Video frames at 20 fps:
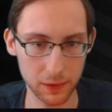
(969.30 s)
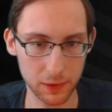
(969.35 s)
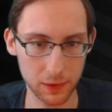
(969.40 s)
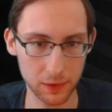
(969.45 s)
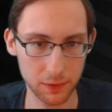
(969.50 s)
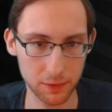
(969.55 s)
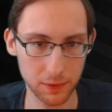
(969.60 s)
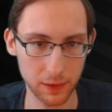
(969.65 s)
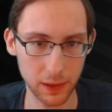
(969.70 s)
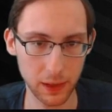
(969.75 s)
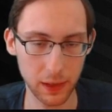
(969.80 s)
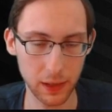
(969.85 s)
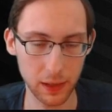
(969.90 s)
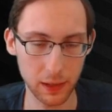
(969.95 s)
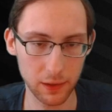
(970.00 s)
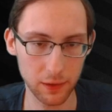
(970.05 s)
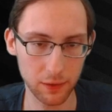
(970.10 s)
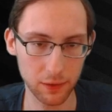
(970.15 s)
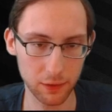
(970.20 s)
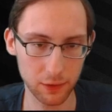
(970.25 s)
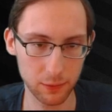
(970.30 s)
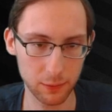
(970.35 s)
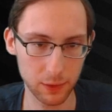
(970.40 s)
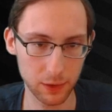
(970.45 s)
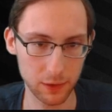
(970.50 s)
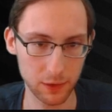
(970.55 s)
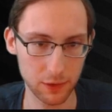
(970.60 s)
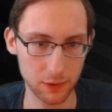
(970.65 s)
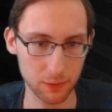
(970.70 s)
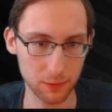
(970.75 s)
off. I hate it so
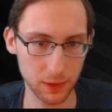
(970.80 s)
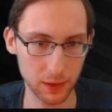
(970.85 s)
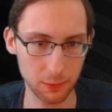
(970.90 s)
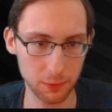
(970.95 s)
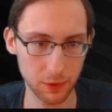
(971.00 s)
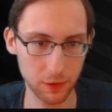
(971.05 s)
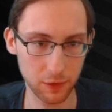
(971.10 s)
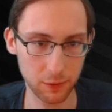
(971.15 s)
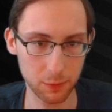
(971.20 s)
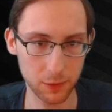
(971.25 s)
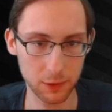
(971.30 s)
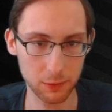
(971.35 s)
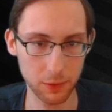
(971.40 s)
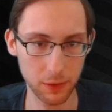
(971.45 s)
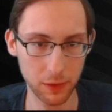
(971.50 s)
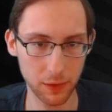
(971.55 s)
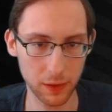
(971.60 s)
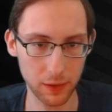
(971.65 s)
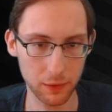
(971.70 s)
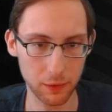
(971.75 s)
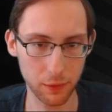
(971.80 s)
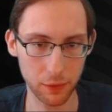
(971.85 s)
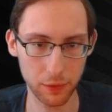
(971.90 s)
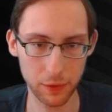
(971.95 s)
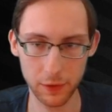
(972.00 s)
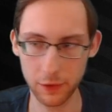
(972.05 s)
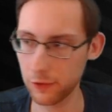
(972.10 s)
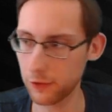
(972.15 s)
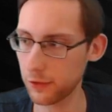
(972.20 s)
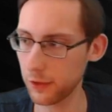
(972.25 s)
much. Why did we spawn with health?
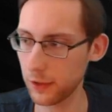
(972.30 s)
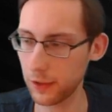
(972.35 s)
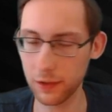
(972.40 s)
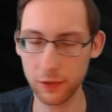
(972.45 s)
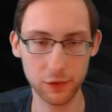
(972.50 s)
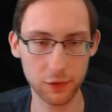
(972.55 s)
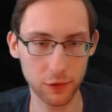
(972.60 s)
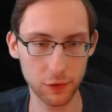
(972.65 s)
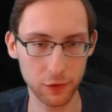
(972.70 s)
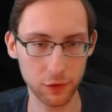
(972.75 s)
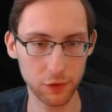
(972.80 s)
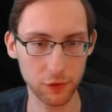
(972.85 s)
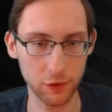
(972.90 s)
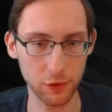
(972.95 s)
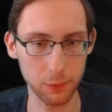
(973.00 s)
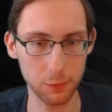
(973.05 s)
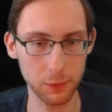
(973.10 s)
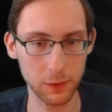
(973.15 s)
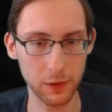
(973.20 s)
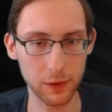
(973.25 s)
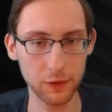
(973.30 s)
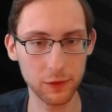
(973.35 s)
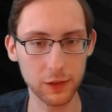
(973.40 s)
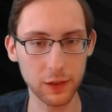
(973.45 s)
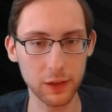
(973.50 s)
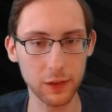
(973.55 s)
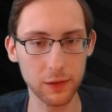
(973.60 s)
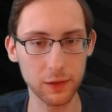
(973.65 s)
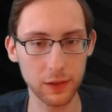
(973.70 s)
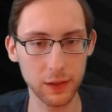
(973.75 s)
This trick is so stupid. This
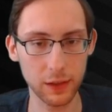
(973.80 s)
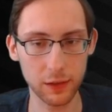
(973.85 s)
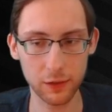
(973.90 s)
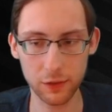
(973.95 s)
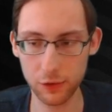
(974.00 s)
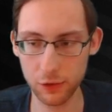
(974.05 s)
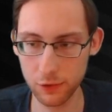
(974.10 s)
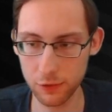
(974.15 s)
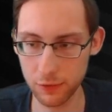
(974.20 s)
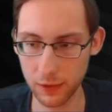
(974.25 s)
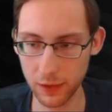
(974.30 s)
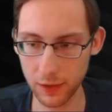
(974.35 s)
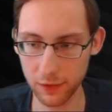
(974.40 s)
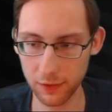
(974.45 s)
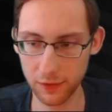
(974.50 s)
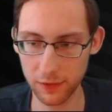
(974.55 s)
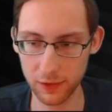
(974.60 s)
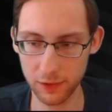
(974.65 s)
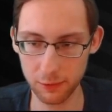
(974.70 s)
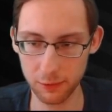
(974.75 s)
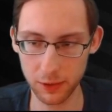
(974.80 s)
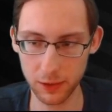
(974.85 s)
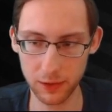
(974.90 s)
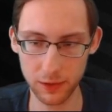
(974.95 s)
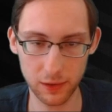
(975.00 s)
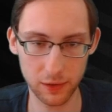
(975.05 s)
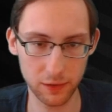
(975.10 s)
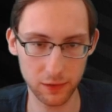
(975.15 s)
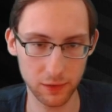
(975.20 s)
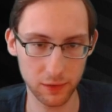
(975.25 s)
killed like two runs now. Well,
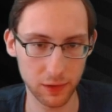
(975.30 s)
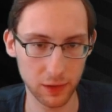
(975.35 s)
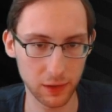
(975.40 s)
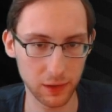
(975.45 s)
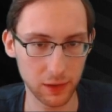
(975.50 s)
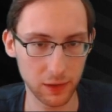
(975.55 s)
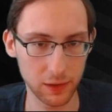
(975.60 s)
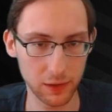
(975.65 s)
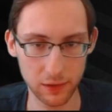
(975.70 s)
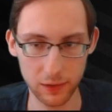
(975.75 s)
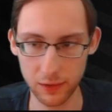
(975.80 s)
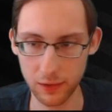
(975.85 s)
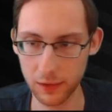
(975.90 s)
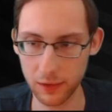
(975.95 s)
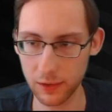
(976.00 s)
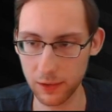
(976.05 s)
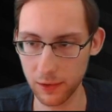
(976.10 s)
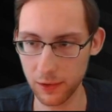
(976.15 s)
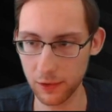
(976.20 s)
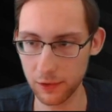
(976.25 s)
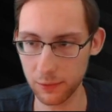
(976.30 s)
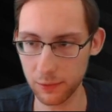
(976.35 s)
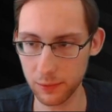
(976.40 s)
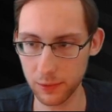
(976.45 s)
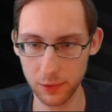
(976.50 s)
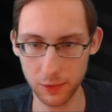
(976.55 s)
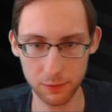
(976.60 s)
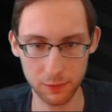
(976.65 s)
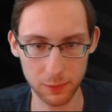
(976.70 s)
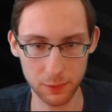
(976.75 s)
it doesn't... Didn't kill this
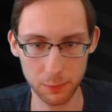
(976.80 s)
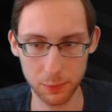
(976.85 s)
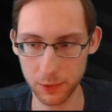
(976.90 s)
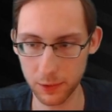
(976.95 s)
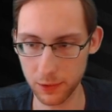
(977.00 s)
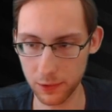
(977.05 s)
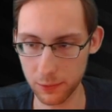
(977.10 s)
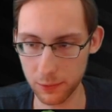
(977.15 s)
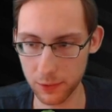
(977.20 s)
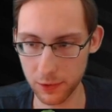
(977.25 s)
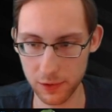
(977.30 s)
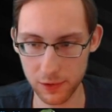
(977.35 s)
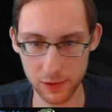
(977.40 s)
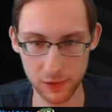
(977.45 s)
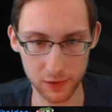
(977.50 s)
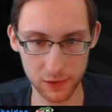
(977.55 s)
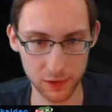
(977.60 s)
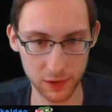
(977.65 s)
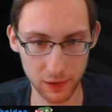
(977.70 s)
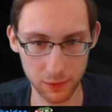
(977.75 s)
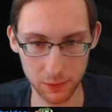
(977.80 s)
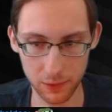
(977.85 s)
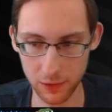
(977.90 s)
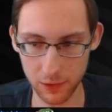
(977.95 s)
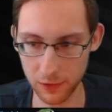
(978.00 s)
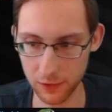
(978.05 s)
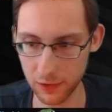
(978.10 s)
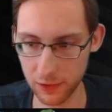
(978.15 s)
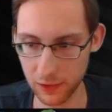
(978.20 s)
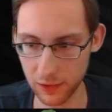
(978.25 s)
one. You have an important question? Okay, what
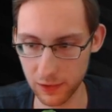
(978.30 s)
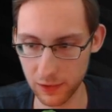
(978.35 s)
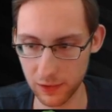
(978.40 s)
is it?